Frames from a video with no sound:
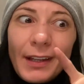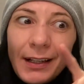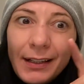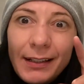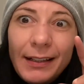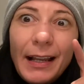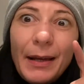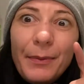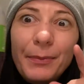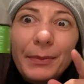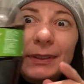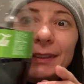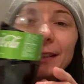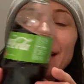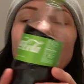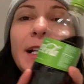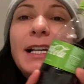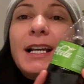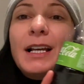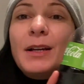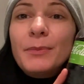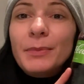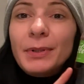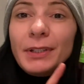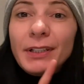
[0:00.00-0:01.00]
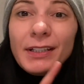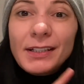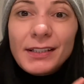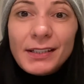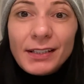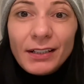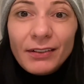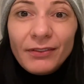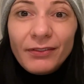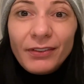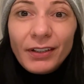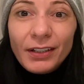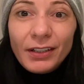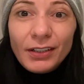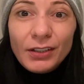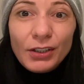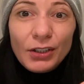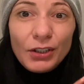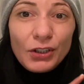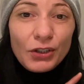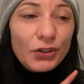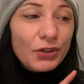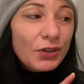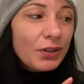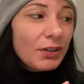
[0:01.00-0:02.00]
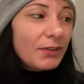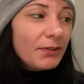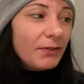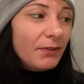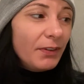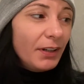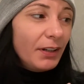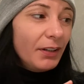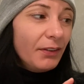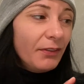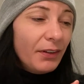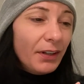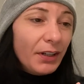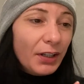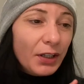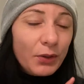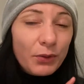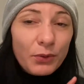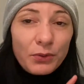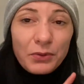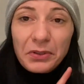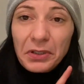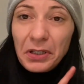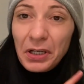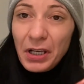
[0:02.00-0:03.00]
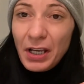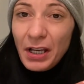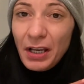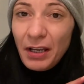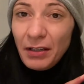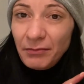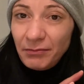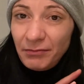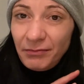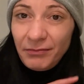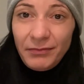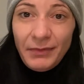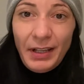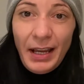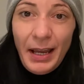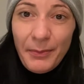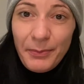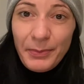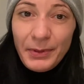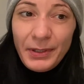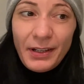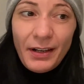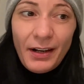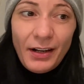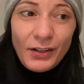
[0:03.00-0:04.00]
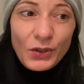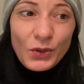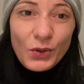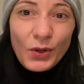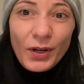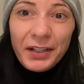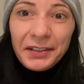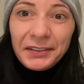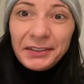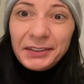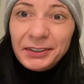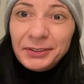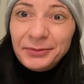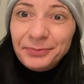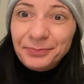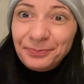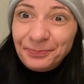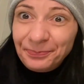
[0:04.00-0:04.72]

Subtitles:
lemon. But it's still very delicious, very, very good. Happy that I tried it.